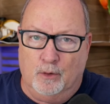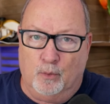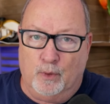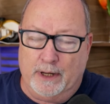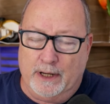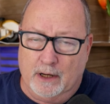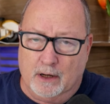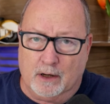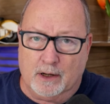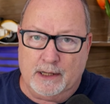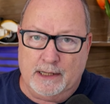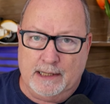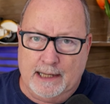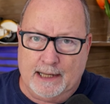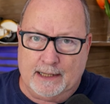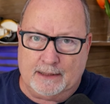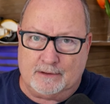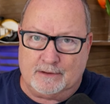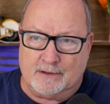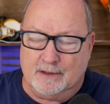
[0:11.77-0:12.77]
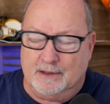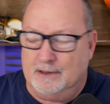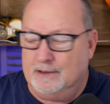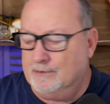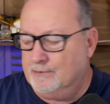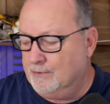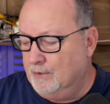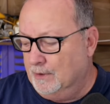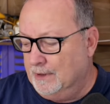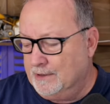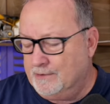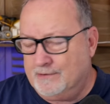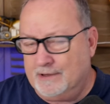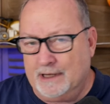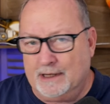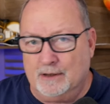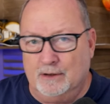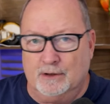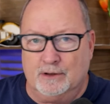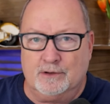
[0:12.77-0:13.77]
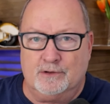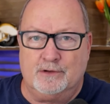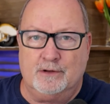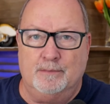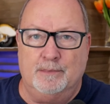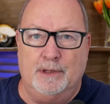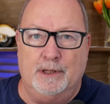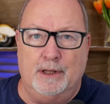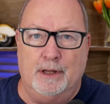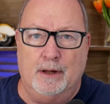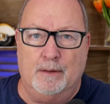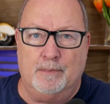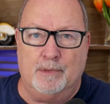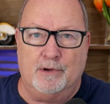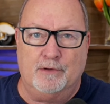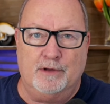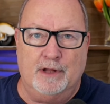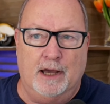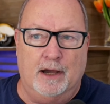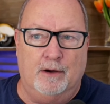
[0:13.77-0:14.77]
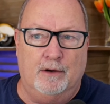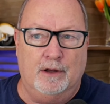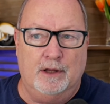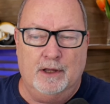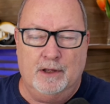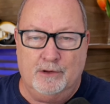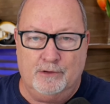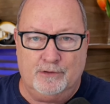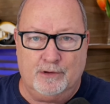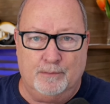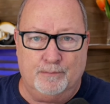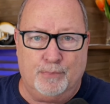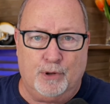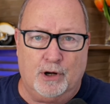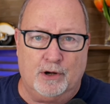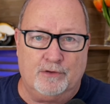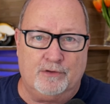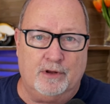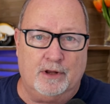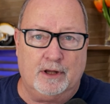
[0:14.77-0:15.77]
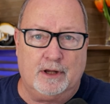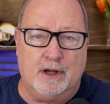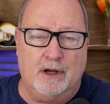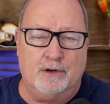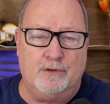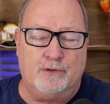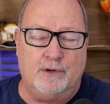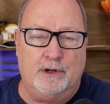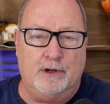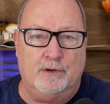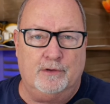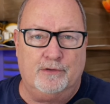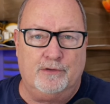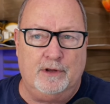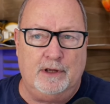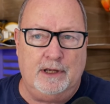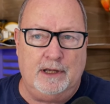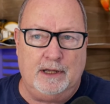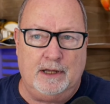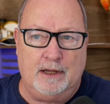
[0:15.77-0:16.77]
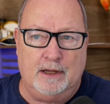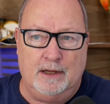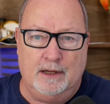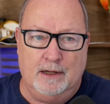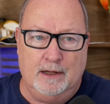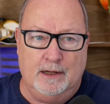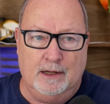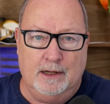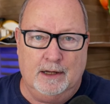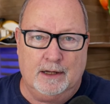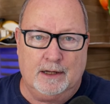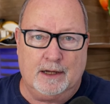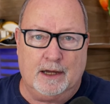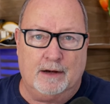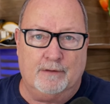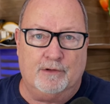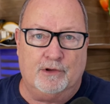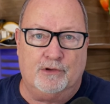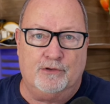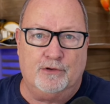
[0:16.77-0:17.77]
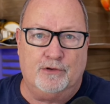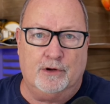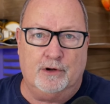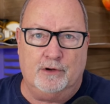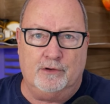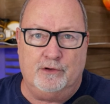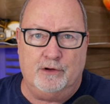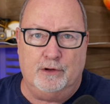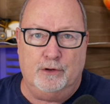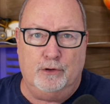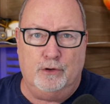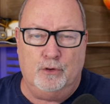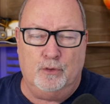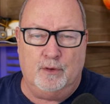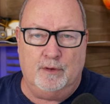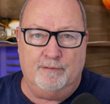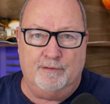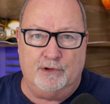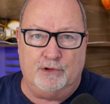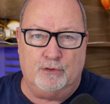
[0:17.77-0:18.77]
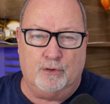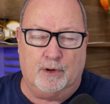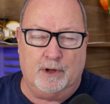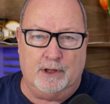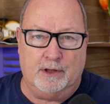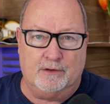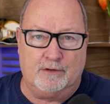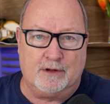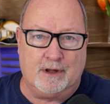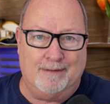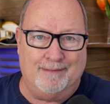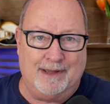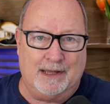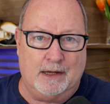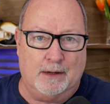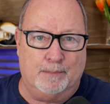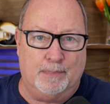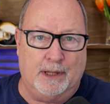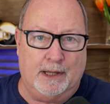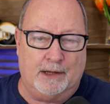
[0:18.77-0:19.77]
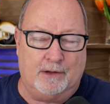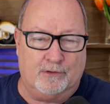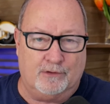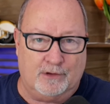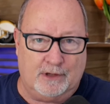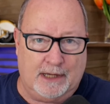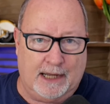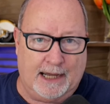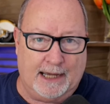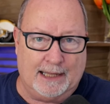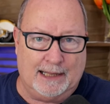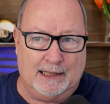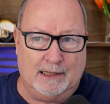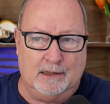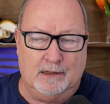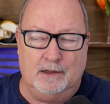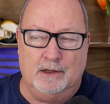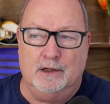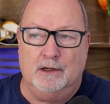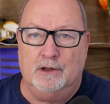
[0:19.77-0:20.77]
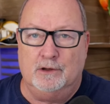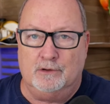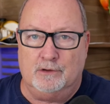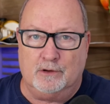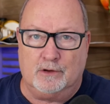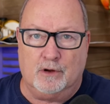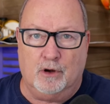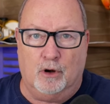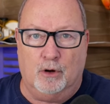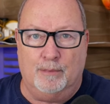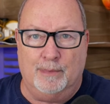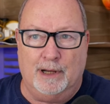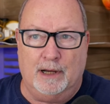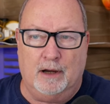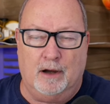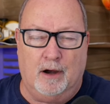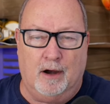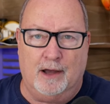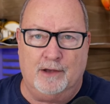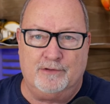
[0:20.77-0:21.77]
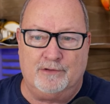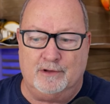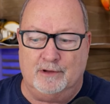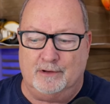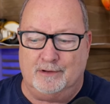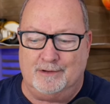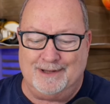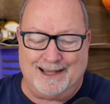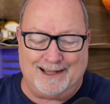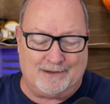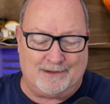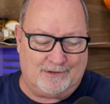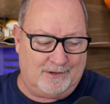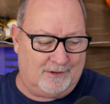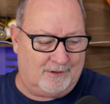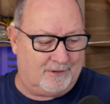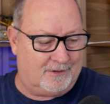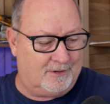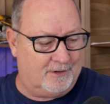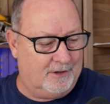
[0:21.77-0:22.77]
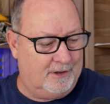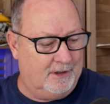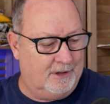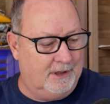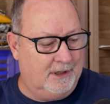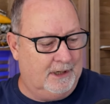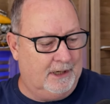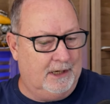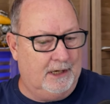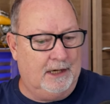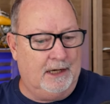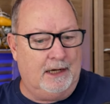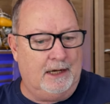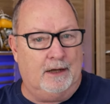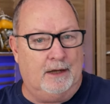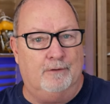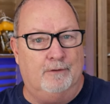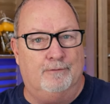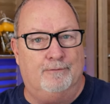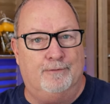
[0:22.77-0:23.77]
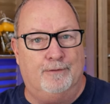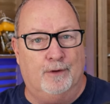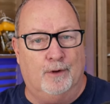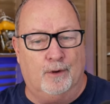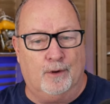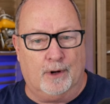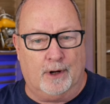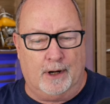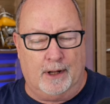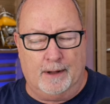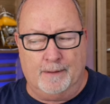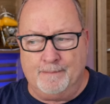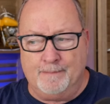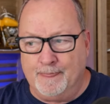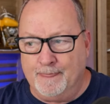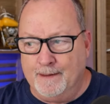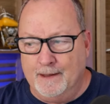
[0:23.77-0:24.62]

We aren't yet. So let's take a look at some of the numbers. Now, some parts of the country are seeing kind of a surge in new inventory that's coming up, like Seattle, Tacoma, Austin, Texas, and Florida.